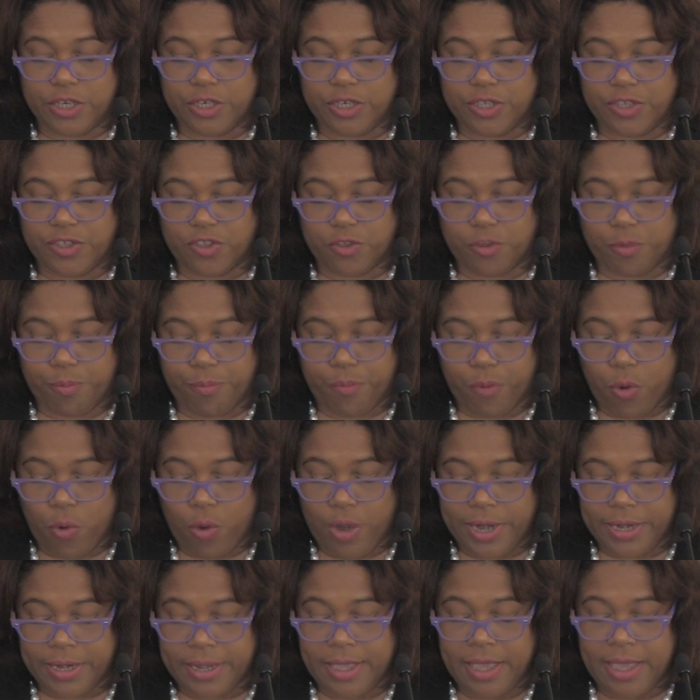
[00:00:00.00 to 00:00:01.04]
to
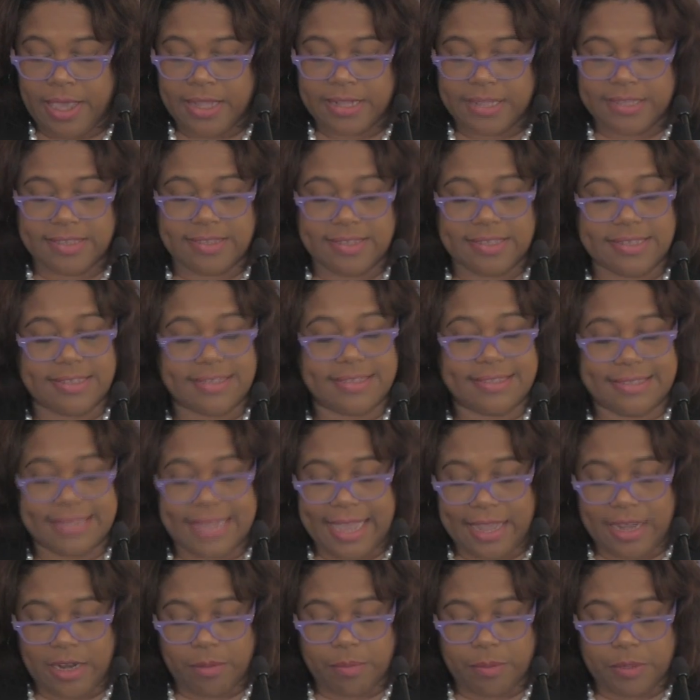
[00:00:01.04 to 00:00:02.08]
support the
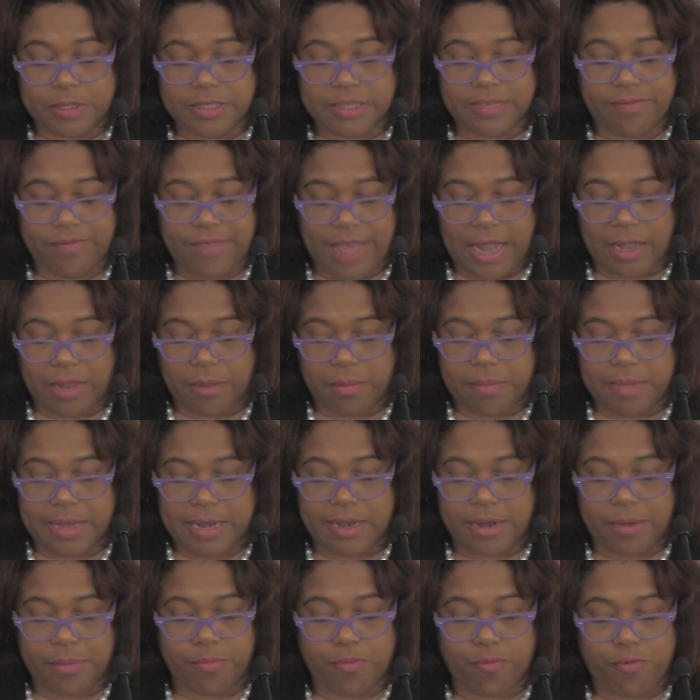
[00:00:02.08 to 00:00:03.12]
sustainable
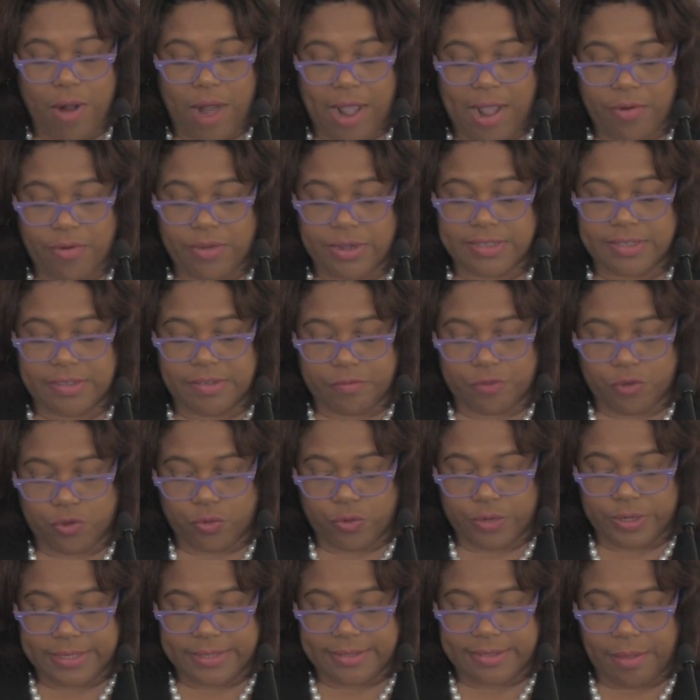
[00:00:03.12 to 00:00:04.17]
development and progress of
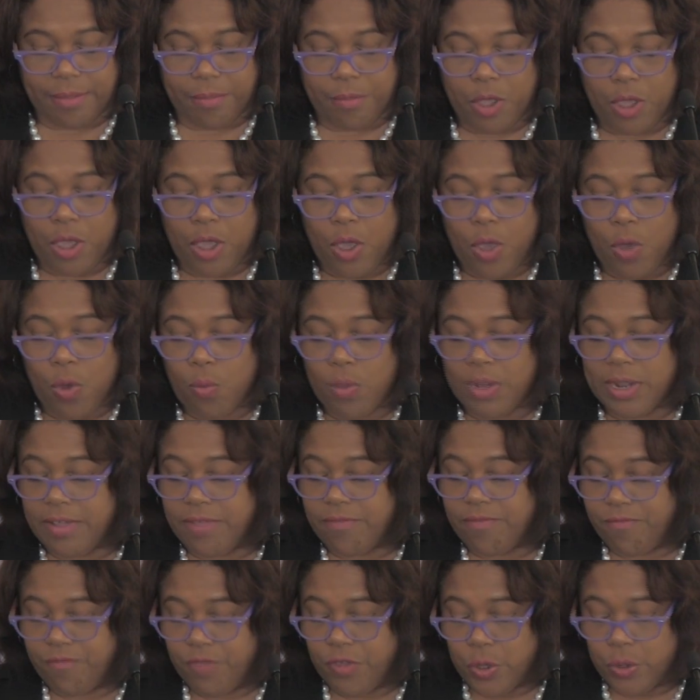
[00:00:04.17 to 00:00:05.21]
tourism, with a
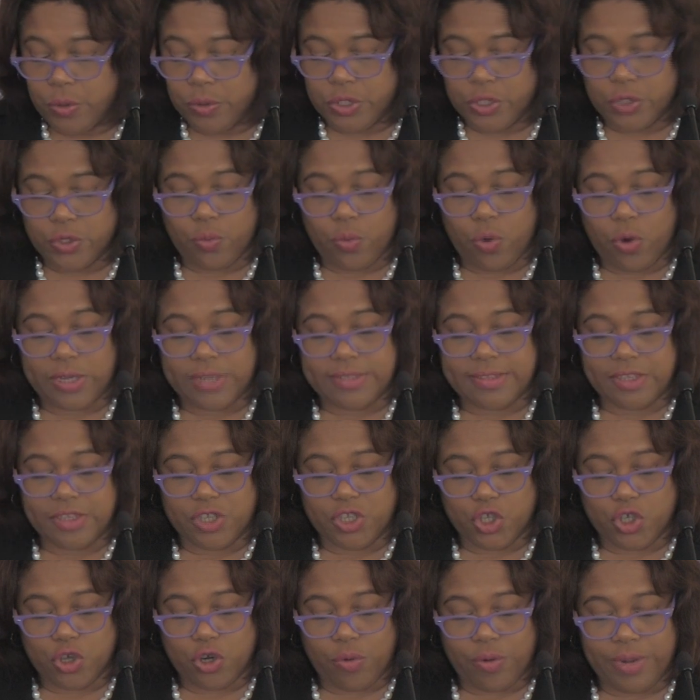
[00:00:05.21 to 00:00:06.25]
view towards
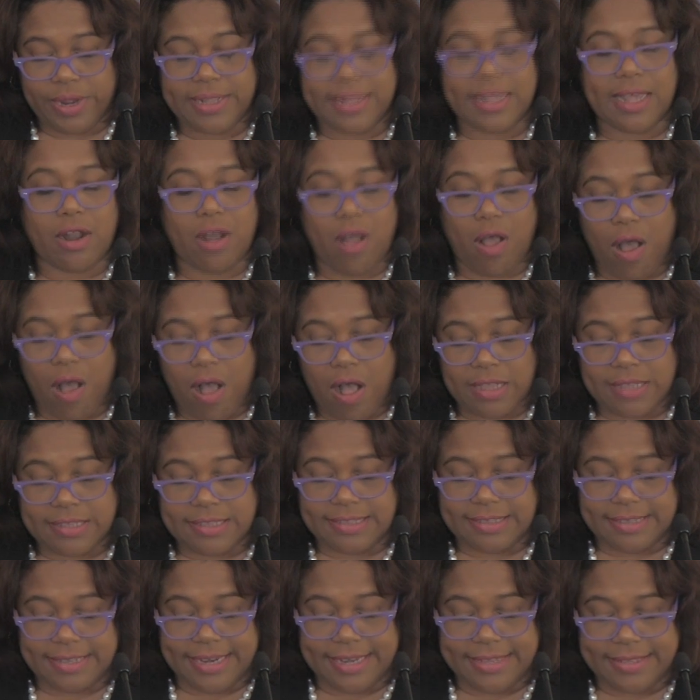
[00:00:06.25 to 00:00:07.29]
ensuring that all
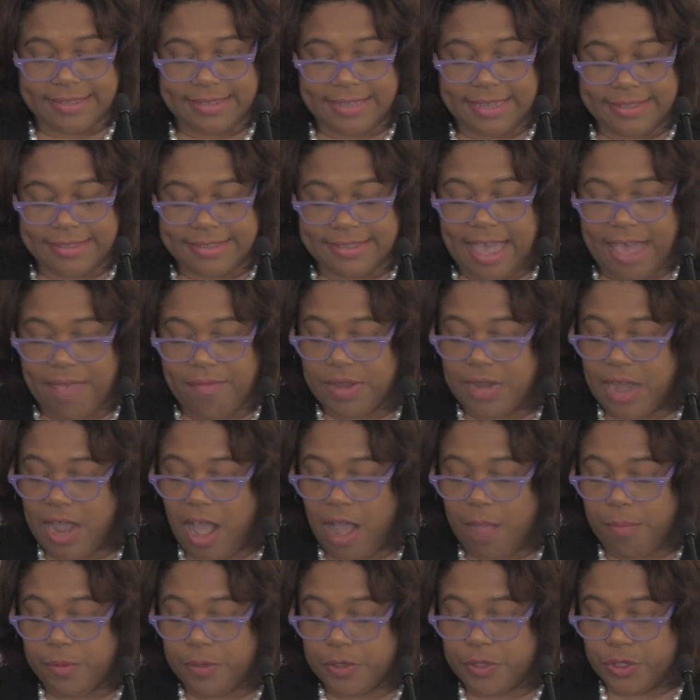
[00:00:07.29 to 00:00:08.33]
citizens have an
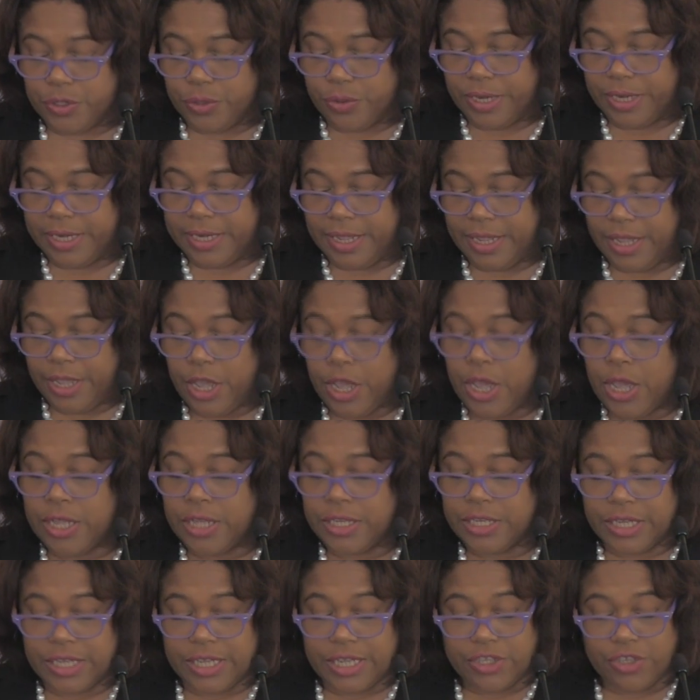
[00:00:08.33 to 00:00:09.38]
opportunity
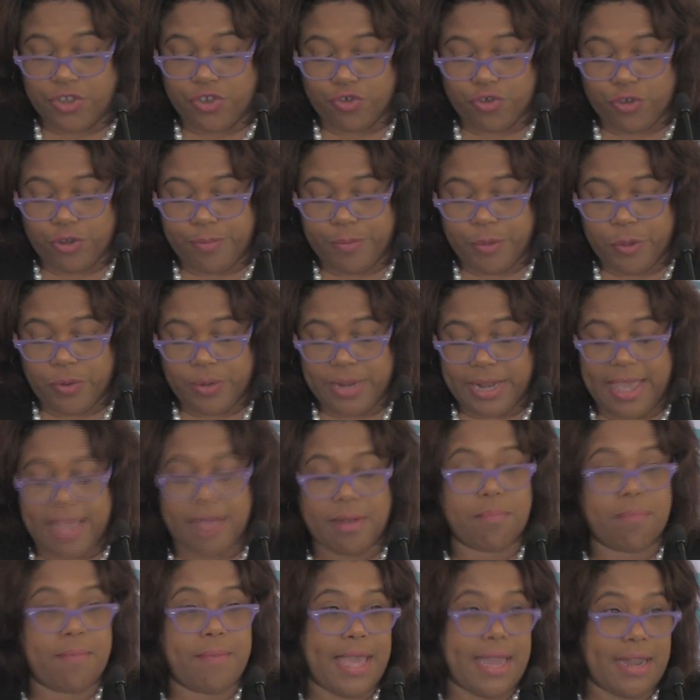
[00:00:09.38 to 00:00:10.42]
to contribute
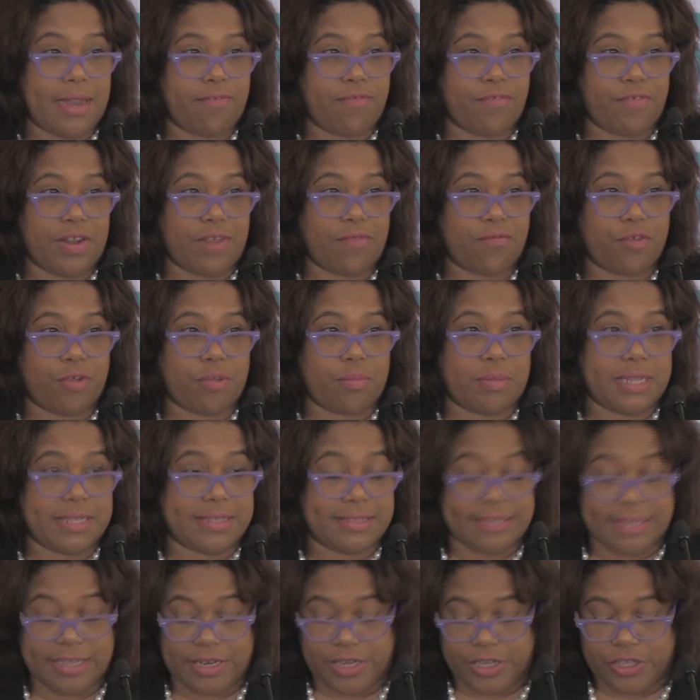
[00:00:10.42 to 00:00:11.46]
and benefit from
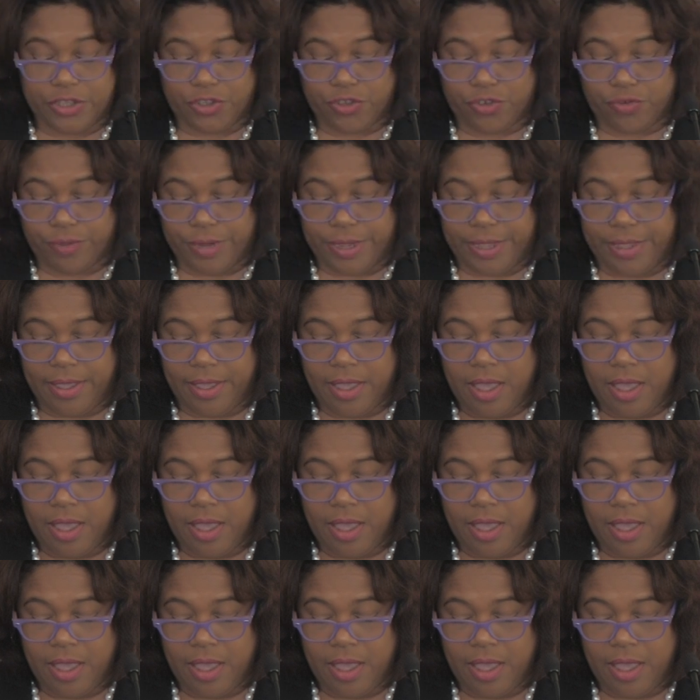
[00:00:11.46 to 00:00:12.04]
this industry.